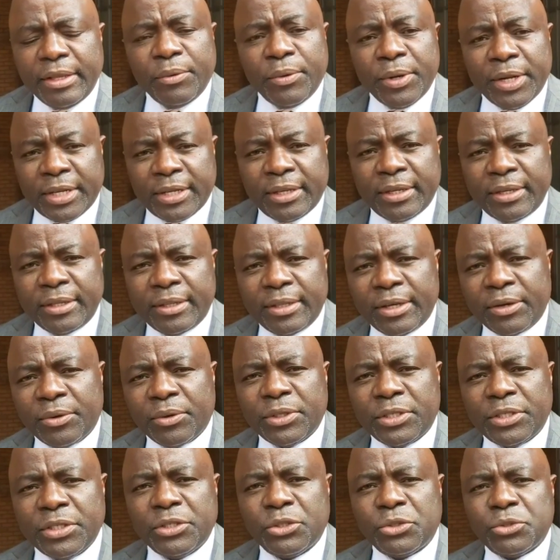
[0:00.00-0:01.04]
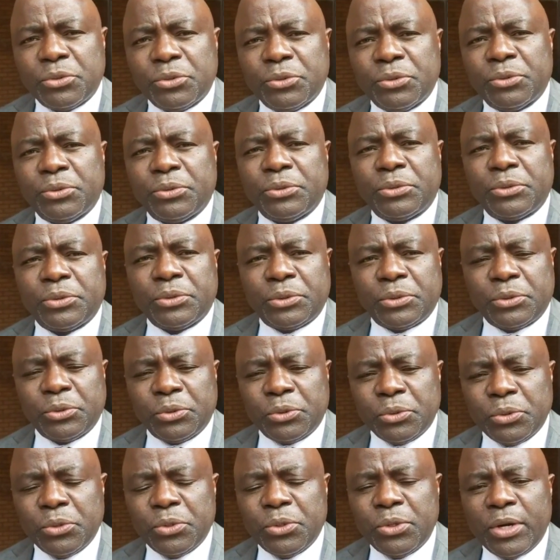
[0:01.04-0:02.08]
the work they continue
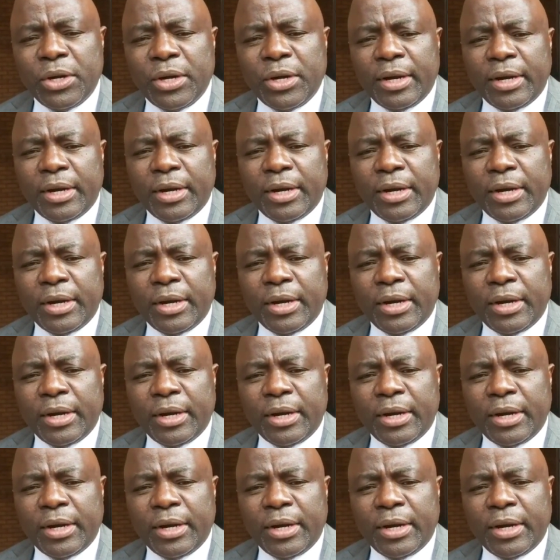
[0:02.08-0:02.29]
to do